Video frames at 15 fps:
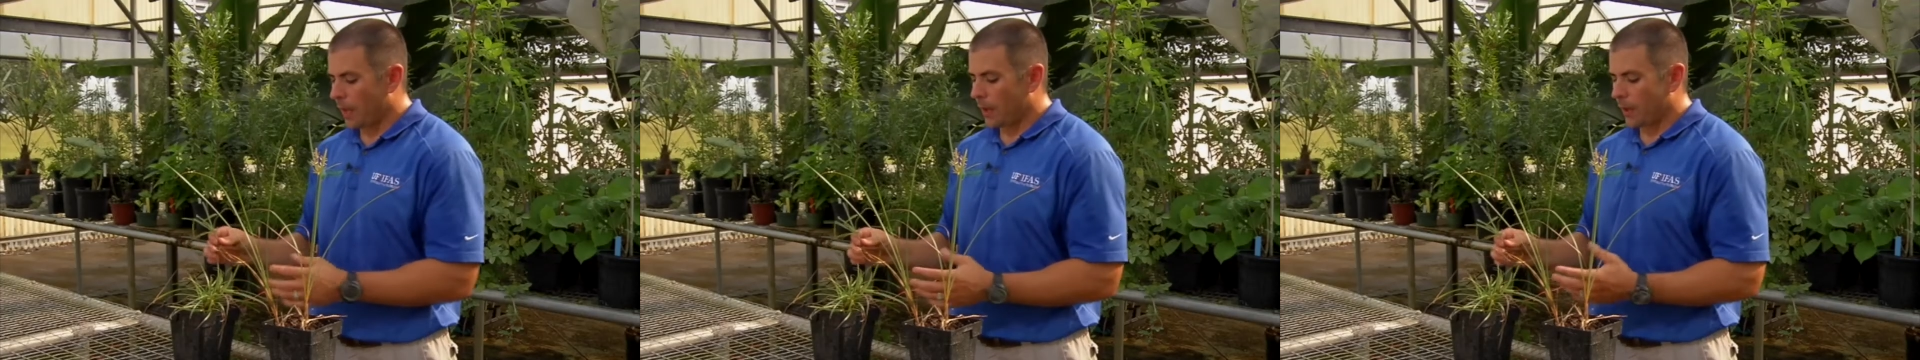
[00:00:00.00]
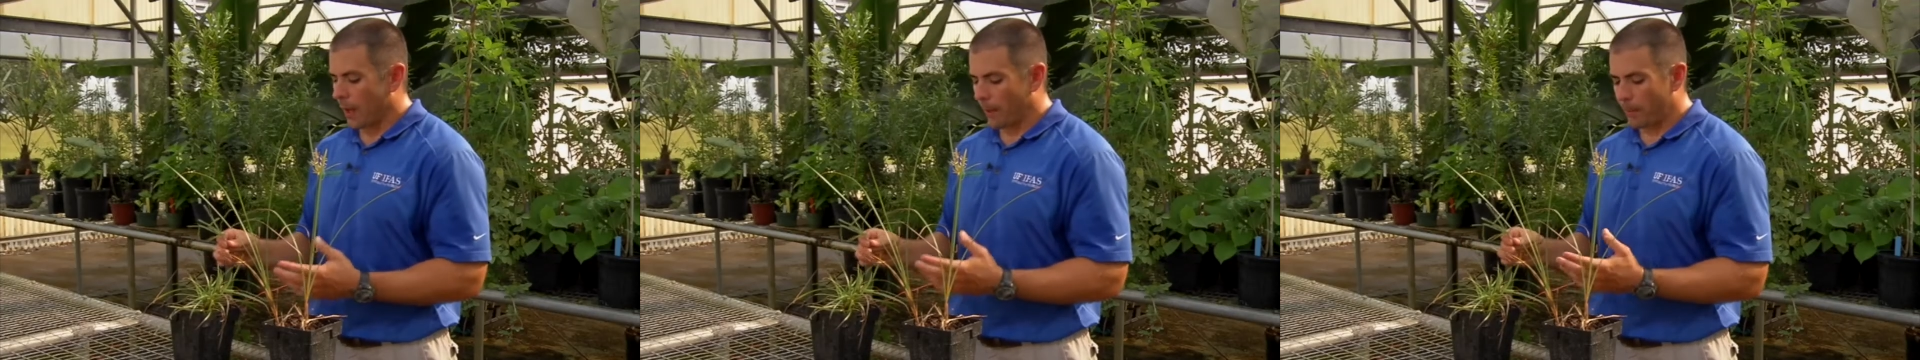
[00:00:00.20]

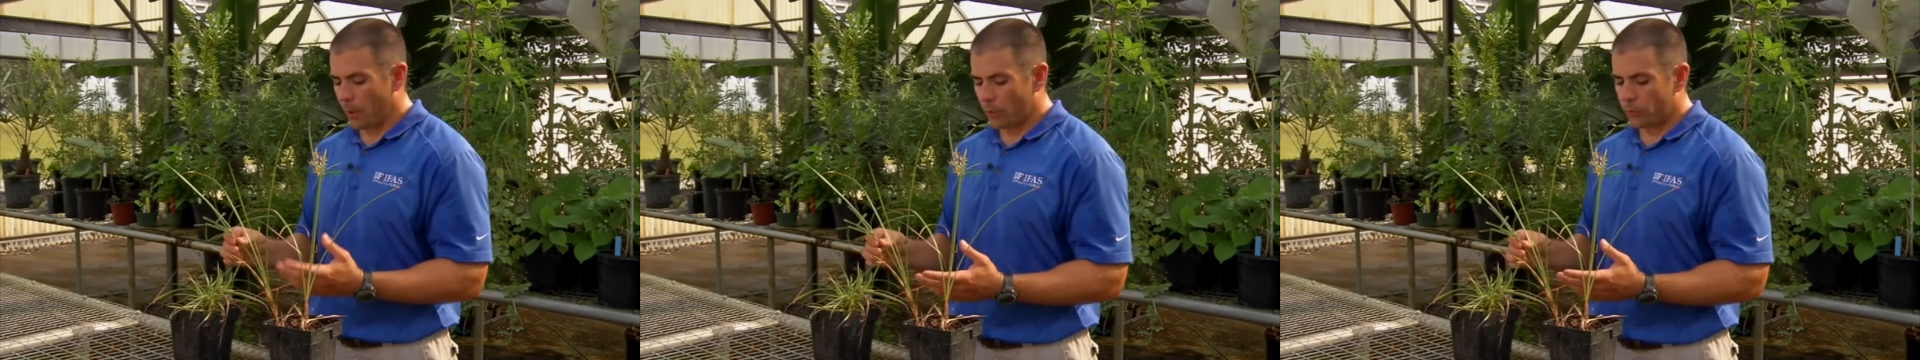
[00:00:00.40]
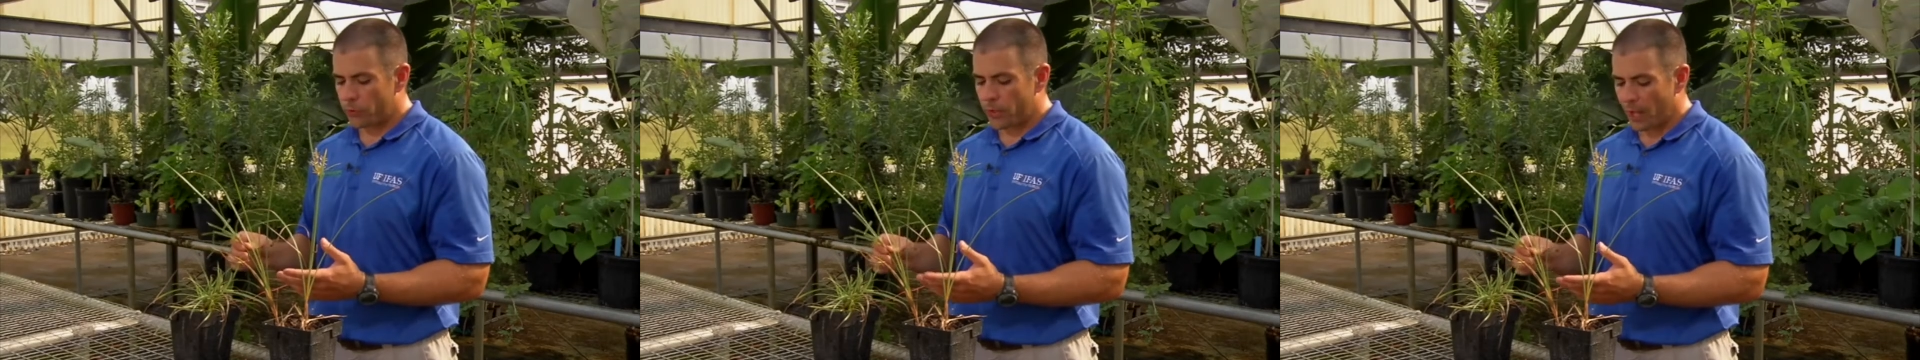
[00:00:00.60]
Now
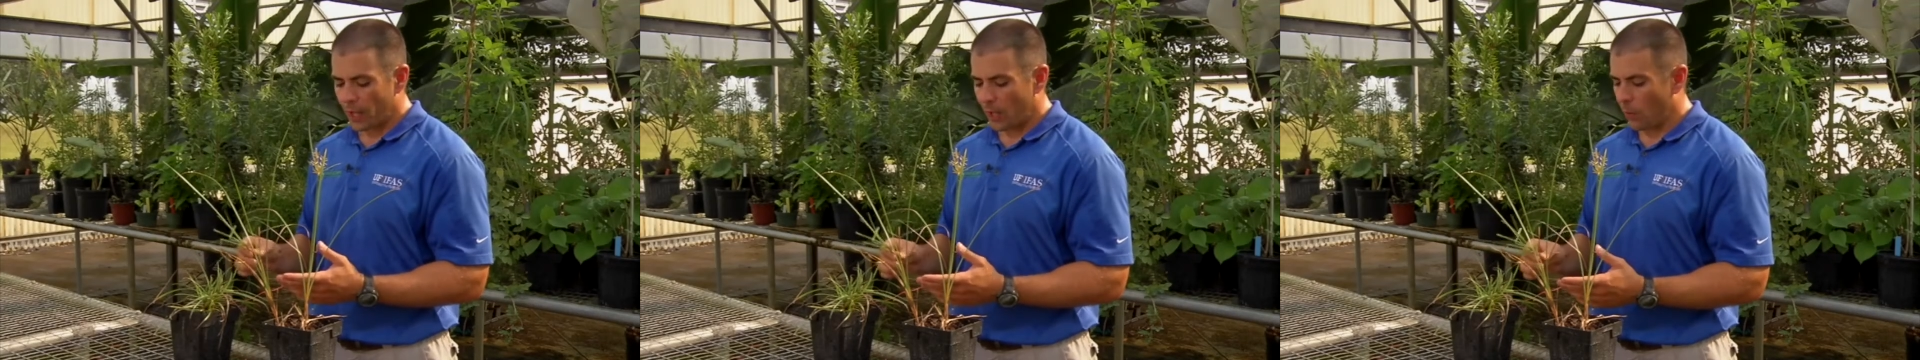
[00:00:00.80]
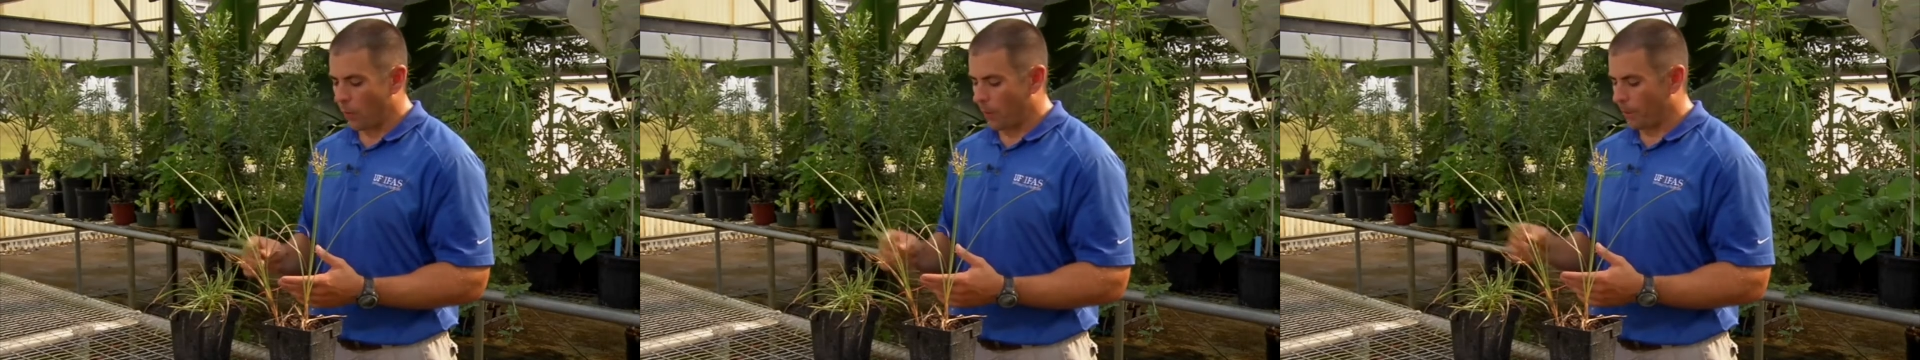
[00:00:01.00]
both
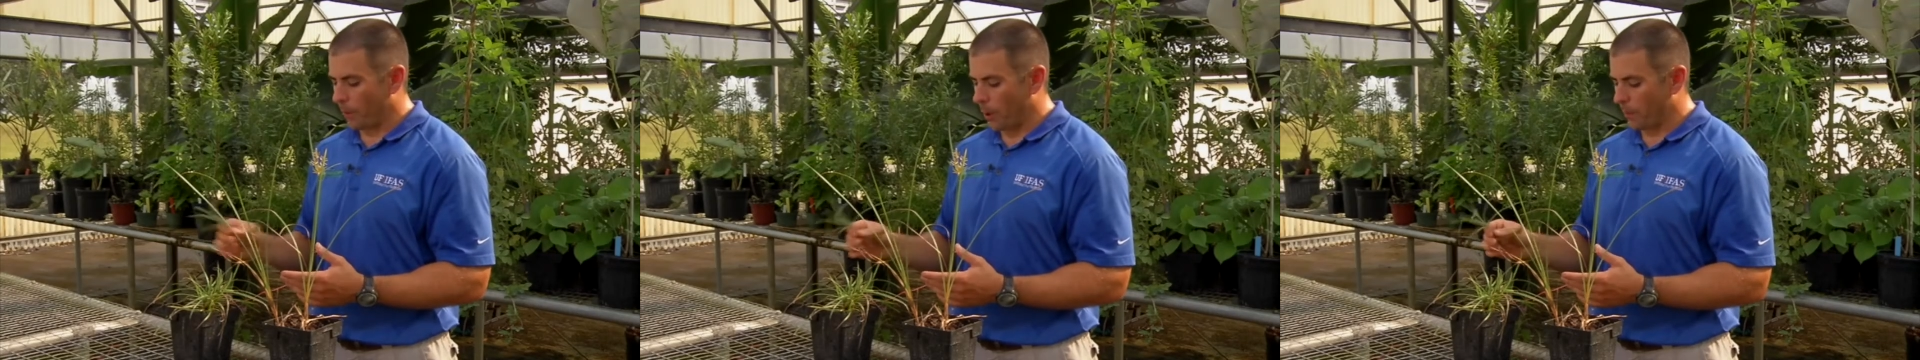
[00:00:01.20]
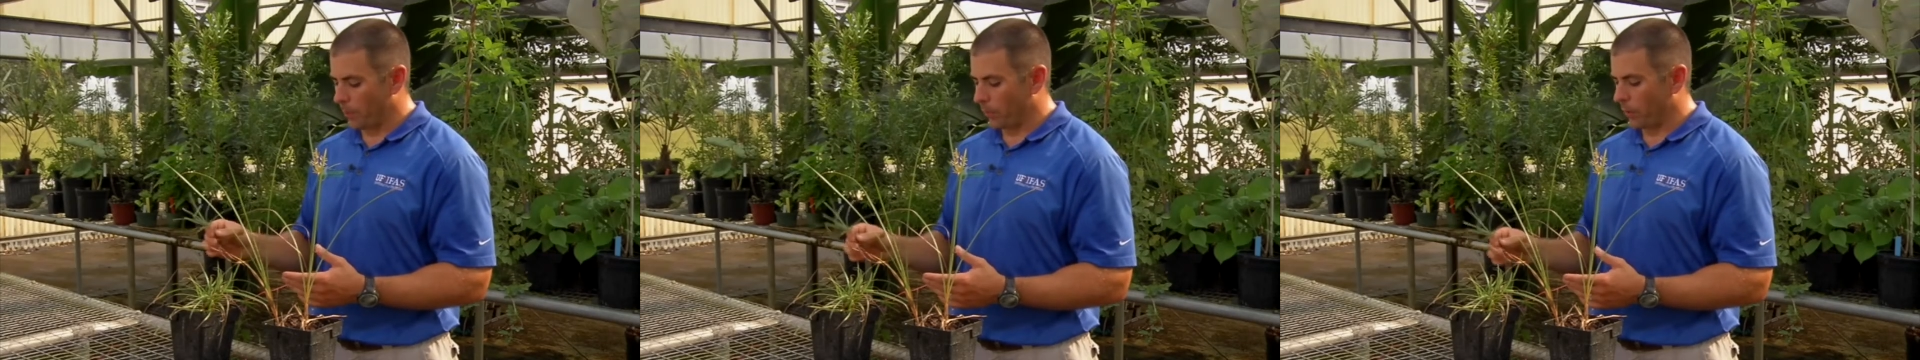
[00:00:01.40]
yellow and
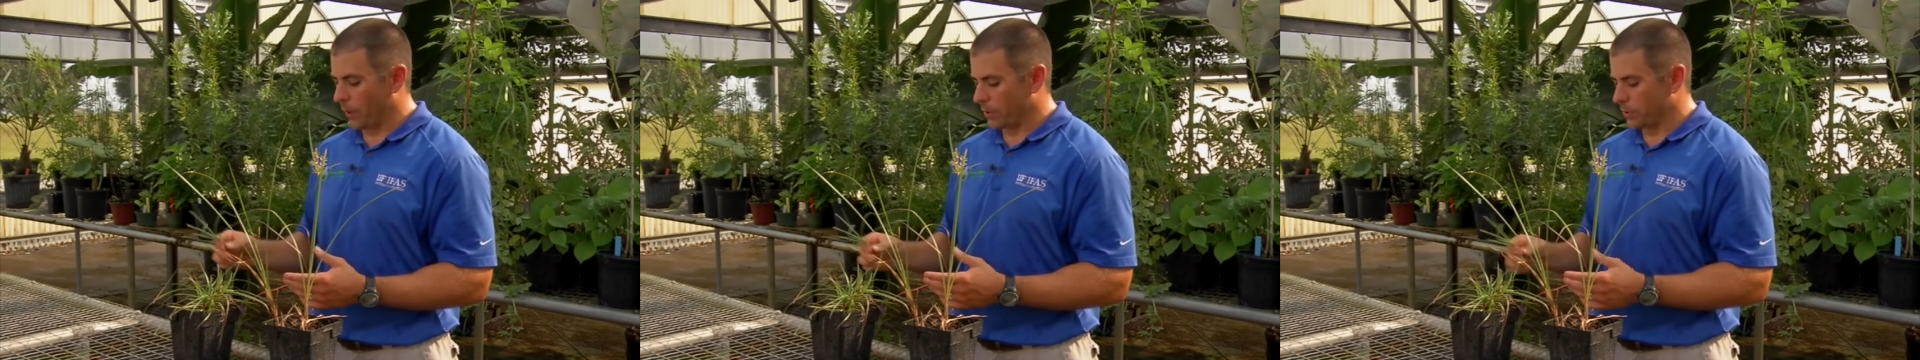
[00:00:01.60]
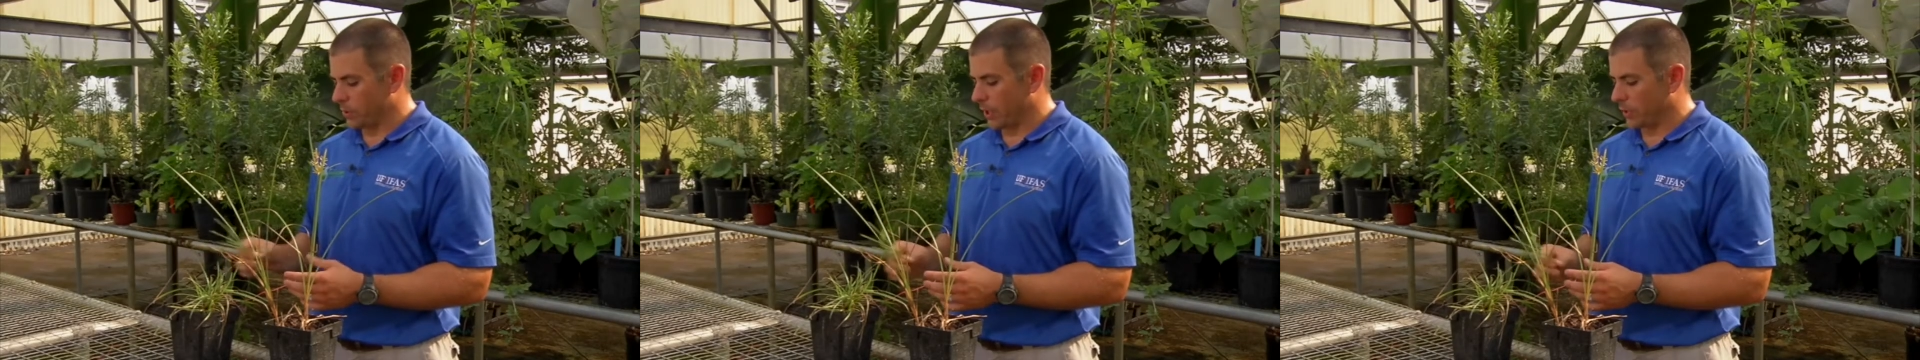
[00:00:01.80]
purple
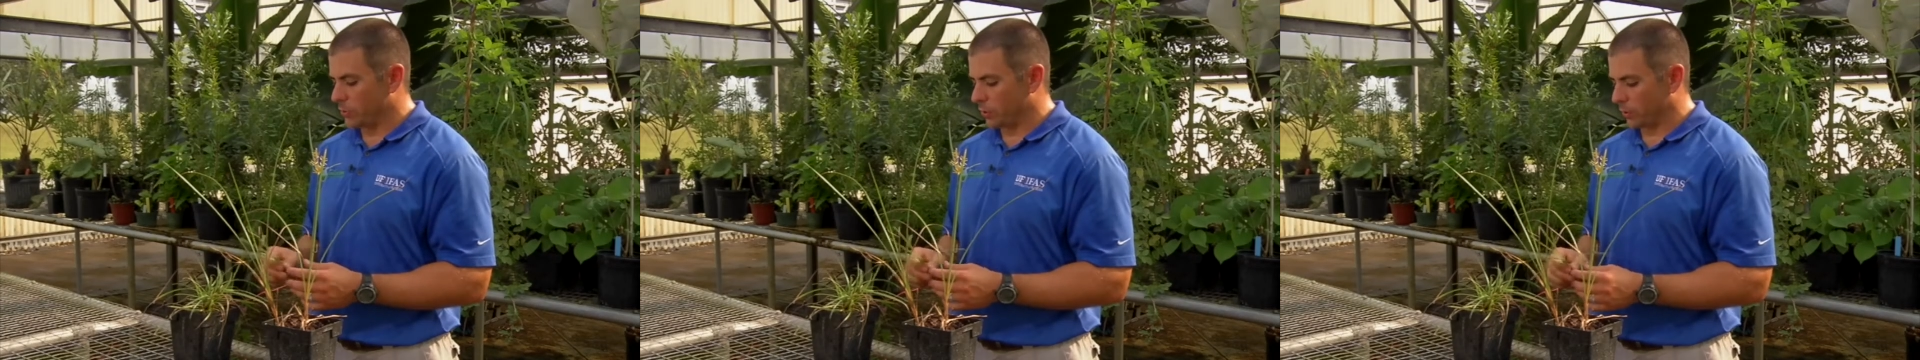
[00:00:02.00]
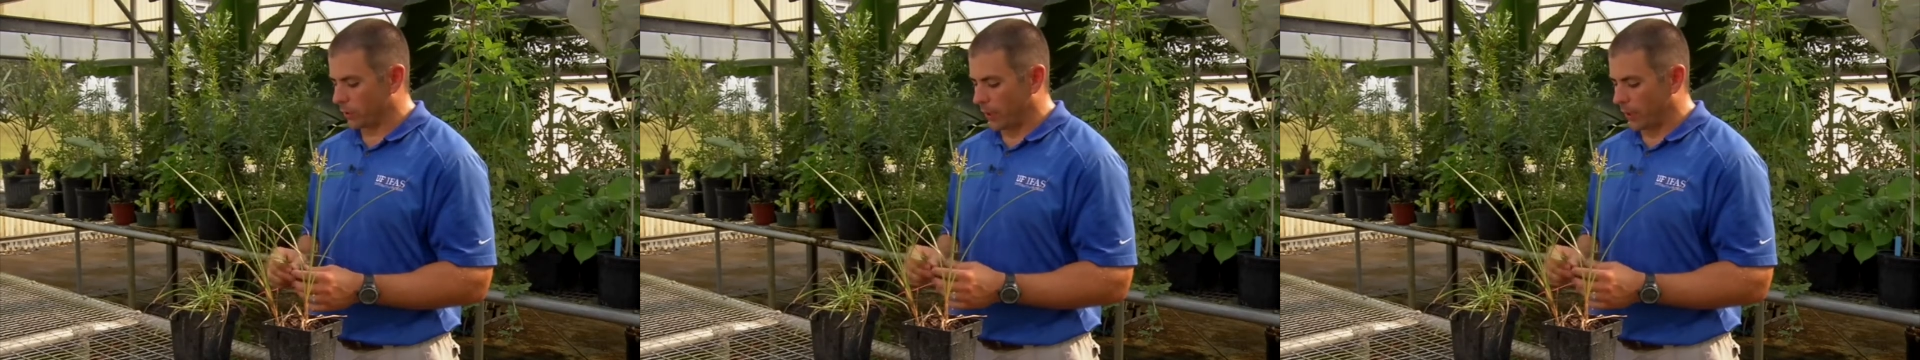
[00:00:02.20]
nut sedge